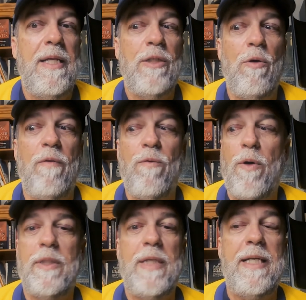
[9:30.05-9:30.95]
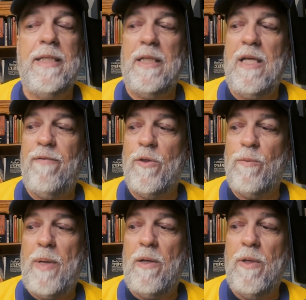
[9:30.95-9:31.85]
So, of course, I need to leave you
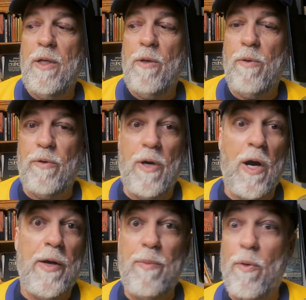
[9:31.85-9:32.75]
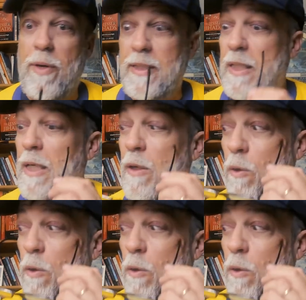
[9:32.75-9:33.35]
as well with your hardy boys,